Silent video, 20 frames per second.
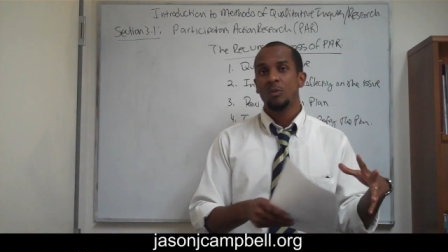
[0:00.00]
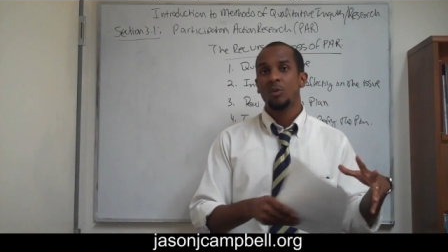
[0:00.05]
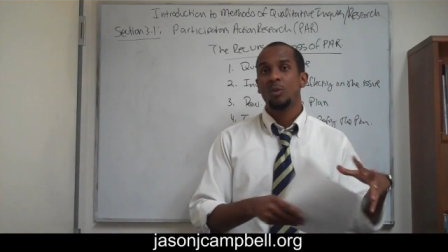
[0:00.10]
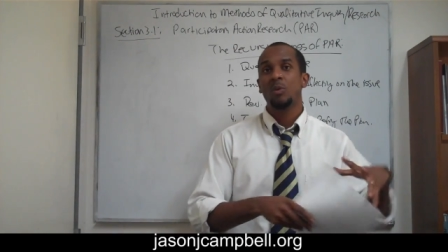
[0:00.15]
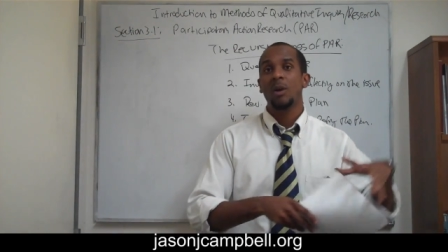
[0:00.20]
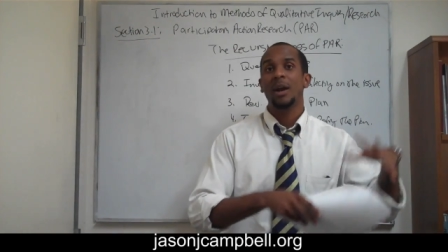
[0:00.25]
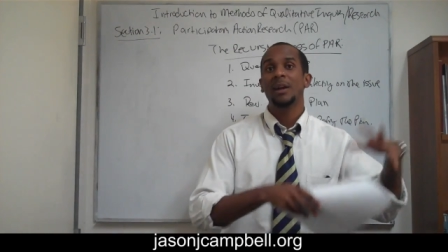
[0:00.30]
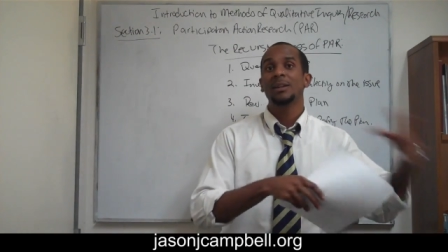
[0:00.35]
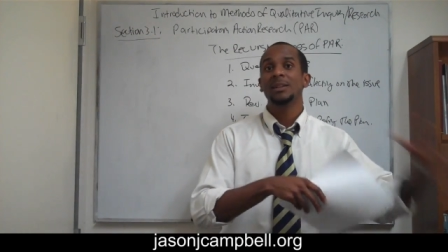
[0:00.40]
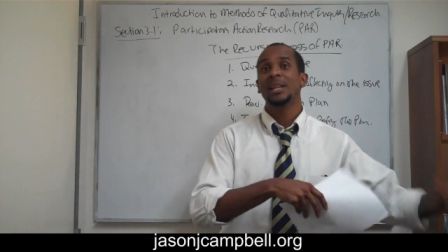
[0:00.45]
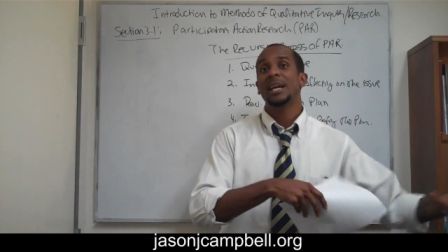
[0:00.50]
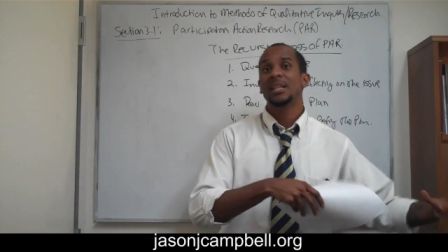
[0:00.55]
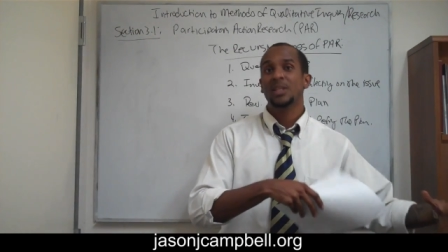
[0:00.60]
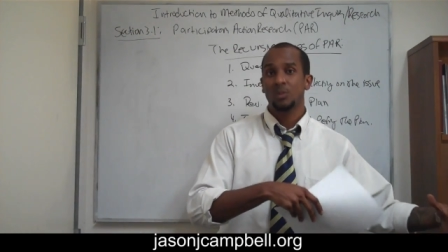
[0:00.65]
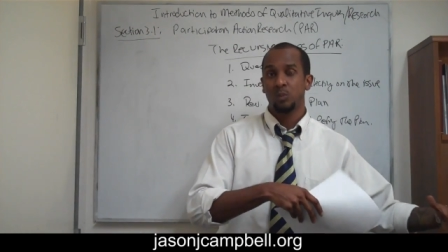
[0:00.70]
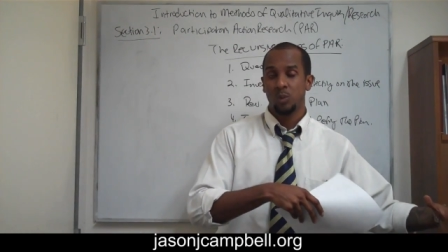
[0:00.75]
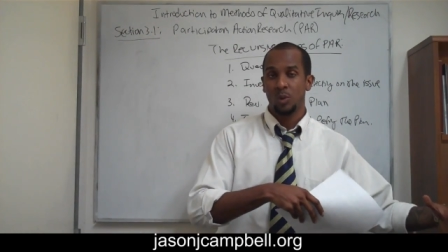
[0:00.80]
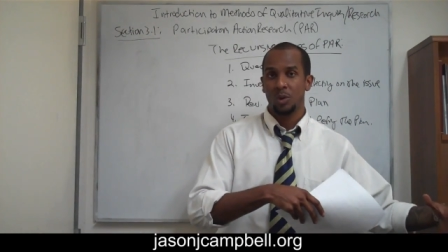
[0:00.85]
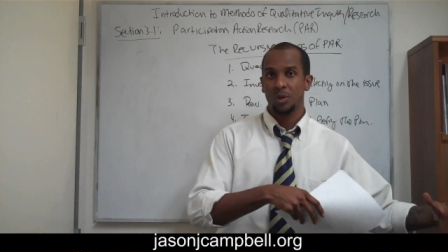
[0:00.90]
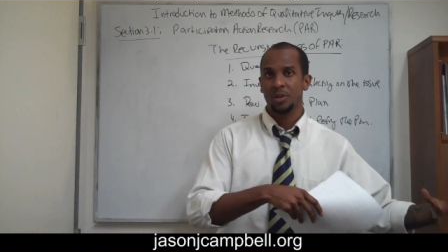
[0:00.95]
require
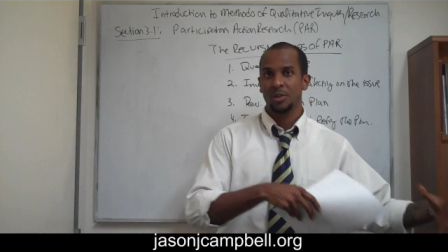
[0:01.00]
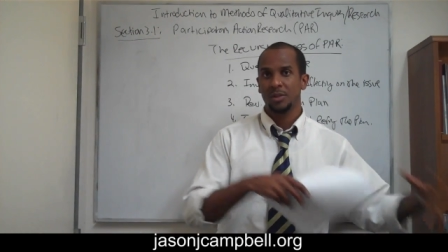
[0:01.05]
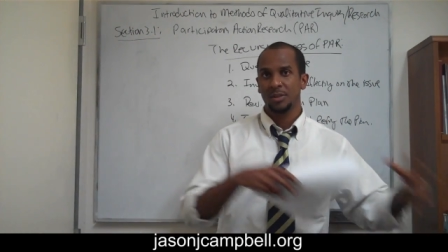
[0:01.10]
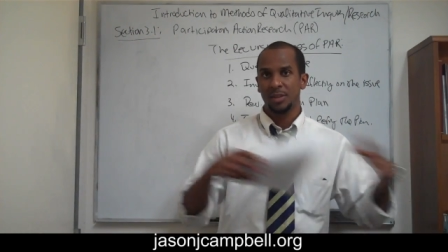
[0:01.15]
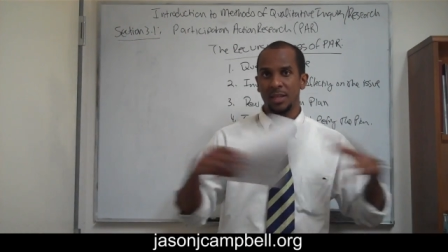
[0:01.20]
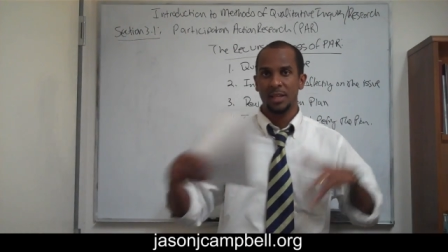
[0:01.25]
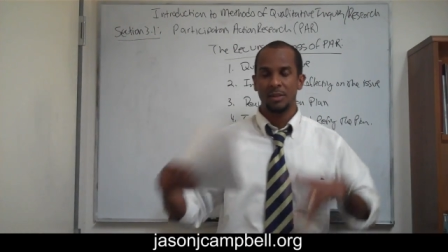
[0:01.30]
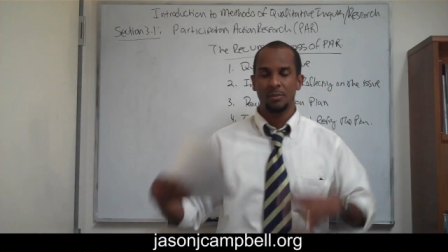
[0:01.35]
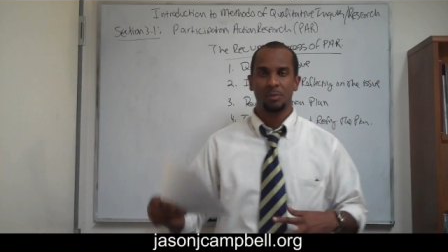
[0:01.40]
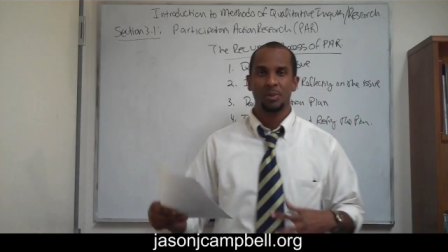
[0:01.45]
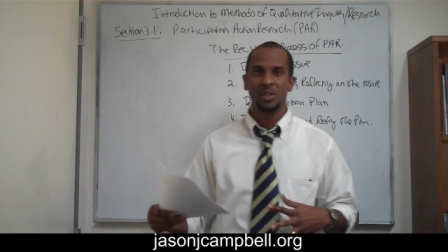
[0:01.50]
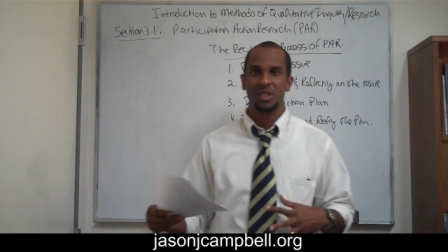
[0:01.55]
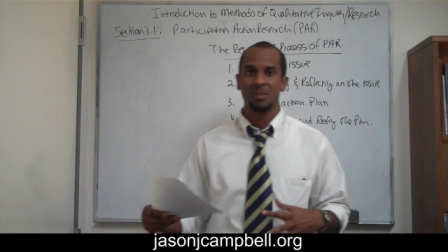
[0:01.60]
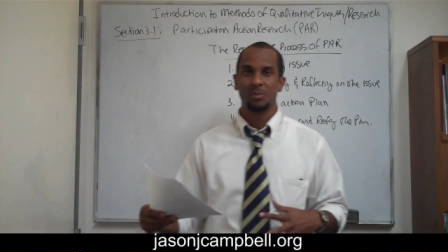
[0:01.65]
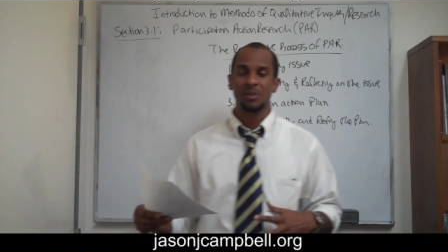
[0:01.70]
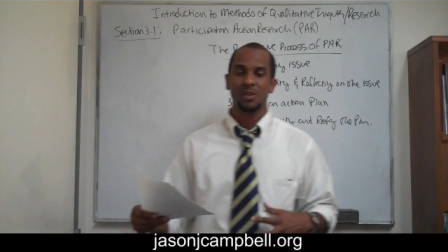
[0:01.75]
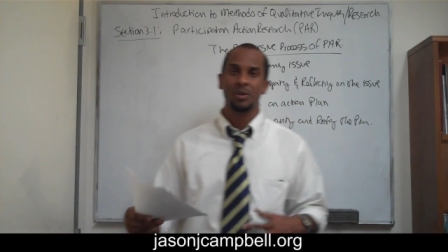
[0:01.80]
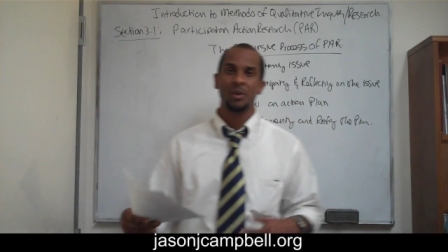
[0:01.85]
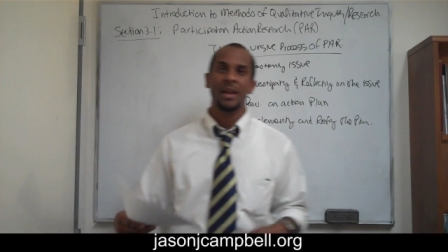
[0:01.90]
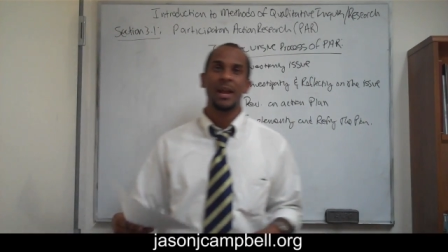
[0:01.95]
less work than
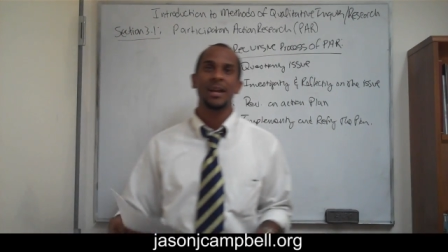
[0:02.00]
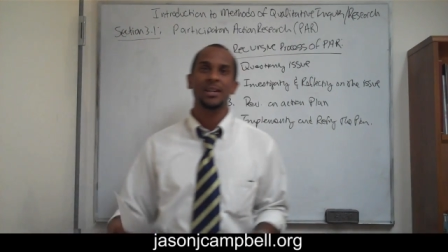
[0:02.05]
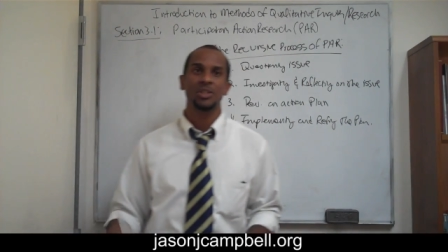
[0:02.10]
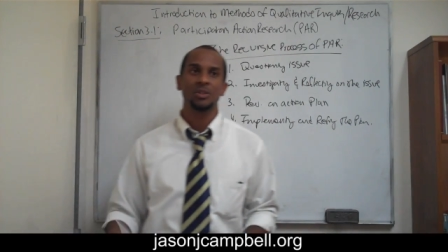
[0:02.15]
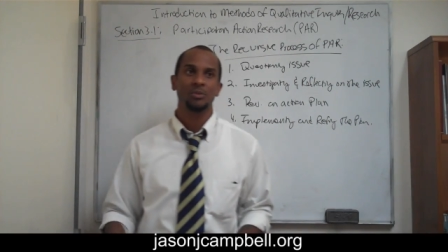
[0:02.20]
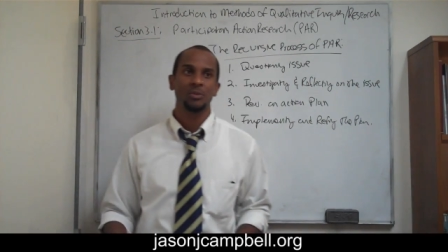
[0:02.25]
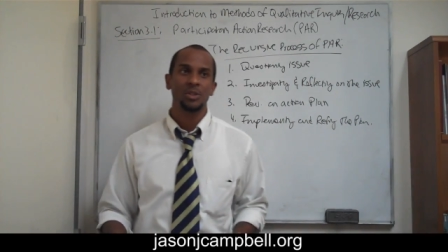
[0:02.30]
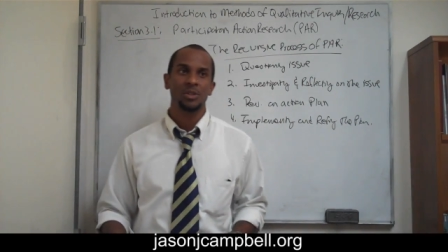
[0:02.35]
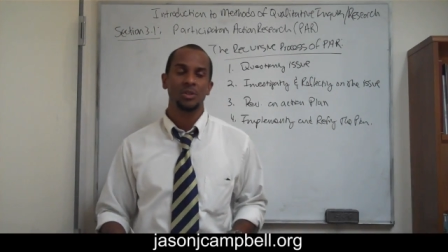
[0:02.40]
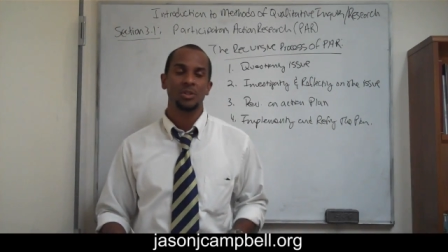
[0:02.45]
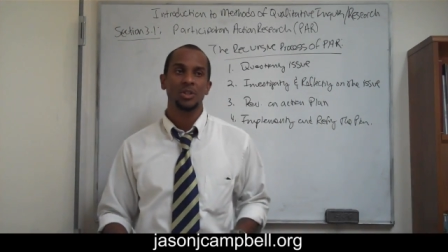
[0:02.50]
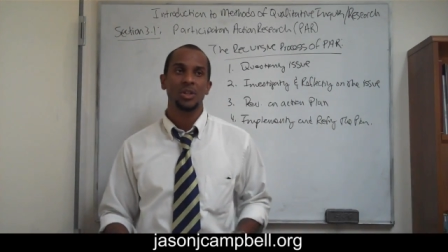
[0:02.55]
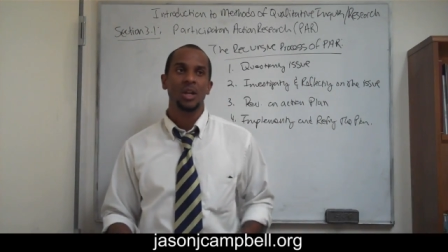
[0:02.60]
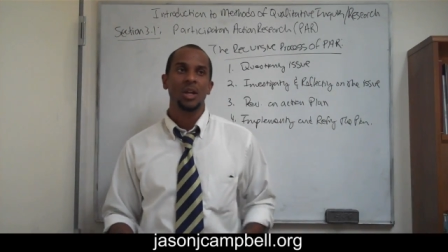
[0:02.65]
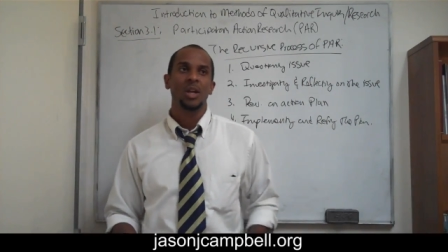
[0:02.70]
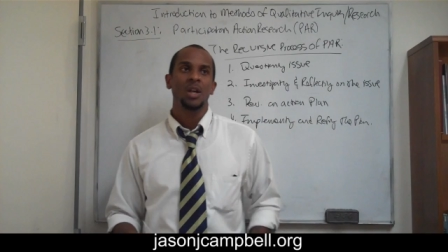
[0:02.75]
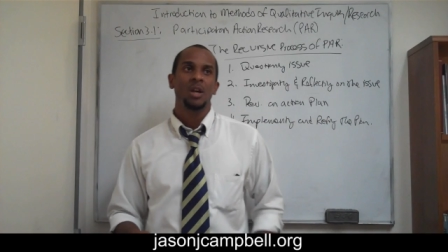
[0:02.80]
participatory action research,